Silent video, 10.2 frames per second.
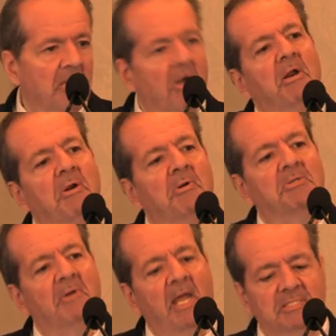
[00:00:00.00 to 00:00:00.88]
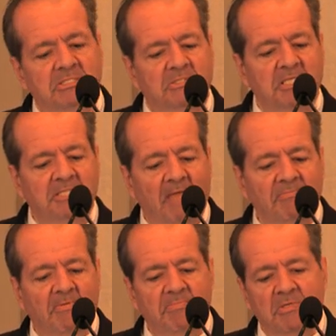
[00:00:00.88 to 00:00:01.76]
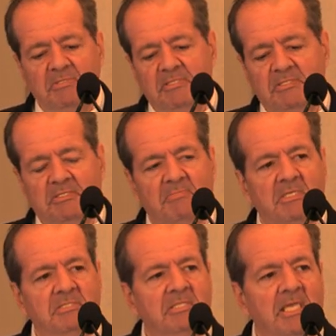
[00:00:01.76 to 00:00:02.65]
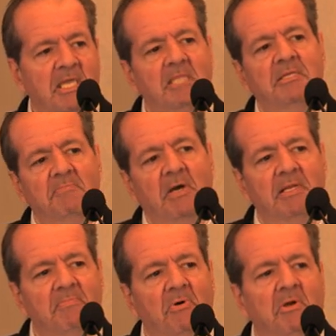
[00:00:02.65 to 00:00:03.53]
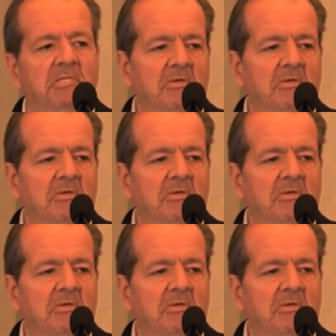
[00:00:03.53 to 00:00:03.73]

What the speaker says: are interacting. So the adaptive immune system is the antibody part,